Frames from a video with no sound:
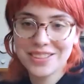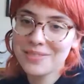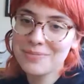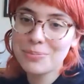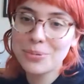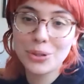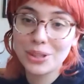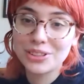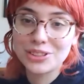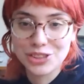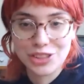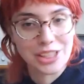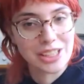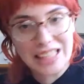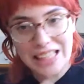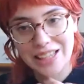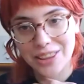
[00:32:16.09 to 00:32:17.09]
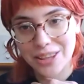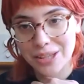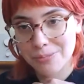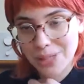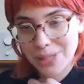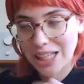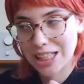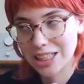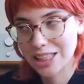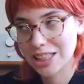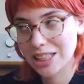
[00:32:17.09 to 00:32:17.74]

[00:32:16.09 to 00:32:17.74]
bullshit in the mix.